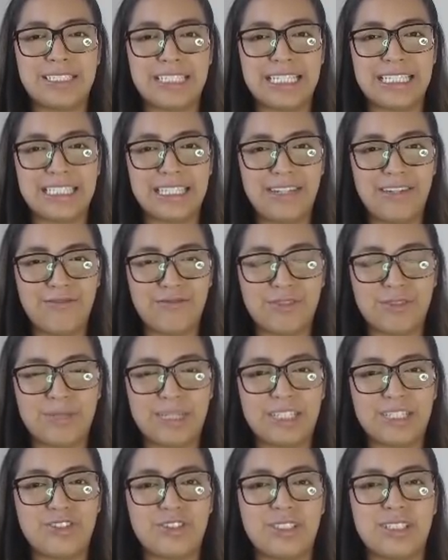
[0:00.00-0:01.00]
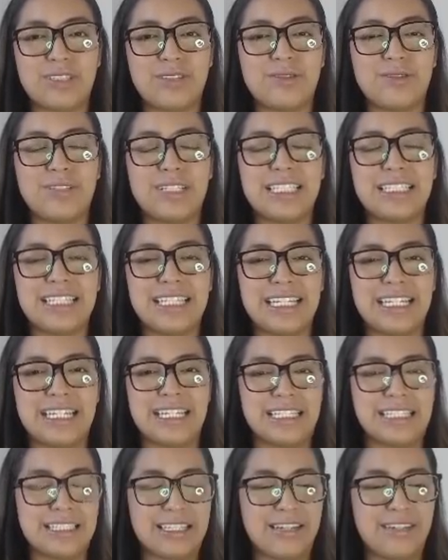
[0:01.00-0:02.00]
date information as soon as it
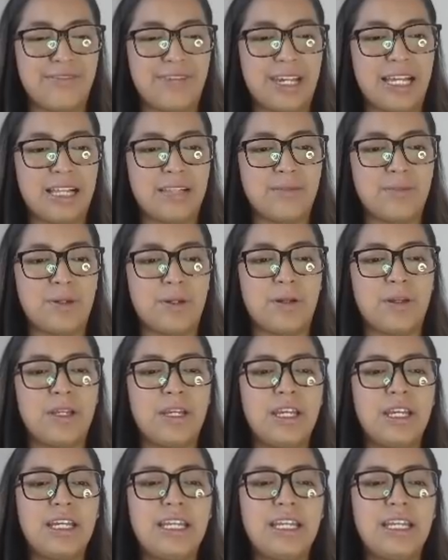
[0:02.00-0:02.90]
is available.